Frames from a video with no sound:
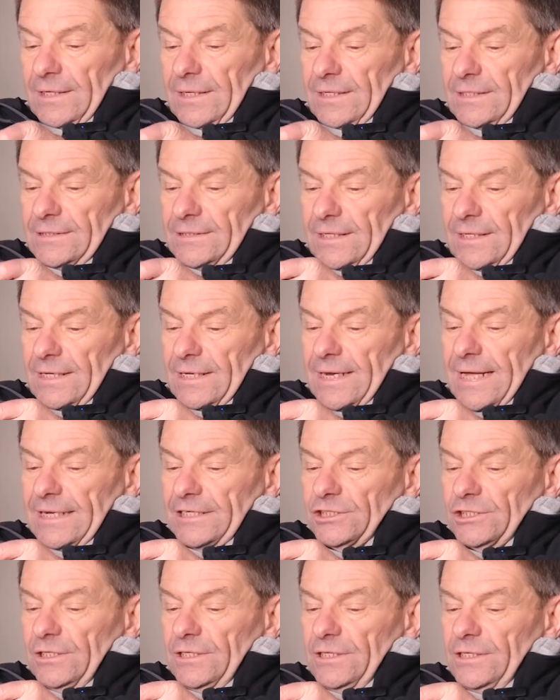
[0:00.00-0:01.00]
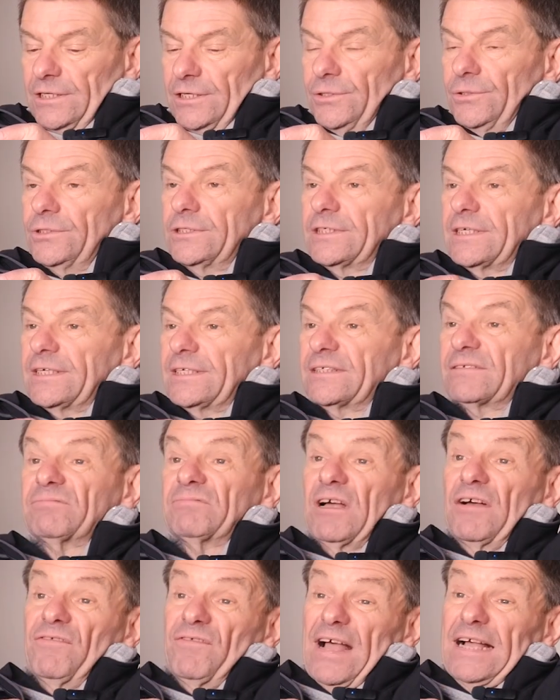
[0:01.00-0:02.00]
is it actually uses
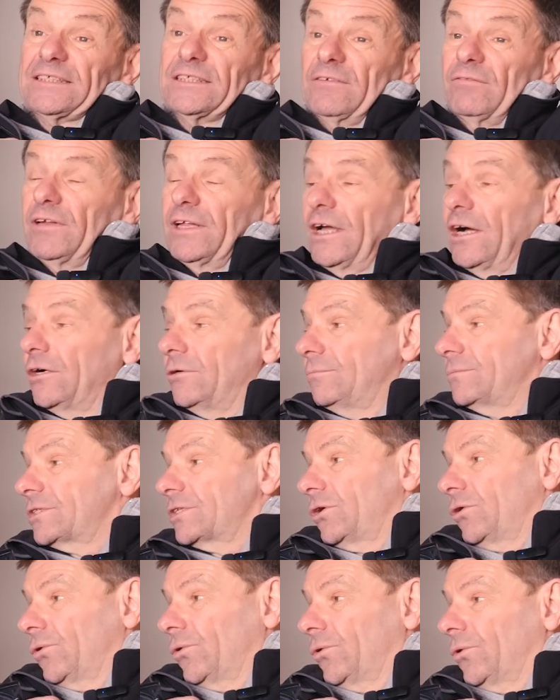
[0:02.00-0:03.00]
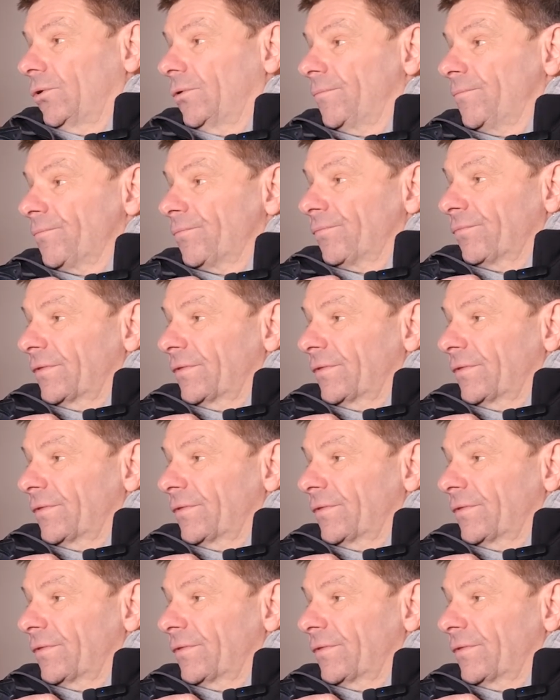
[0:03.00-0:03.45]
effectively Ohm's law.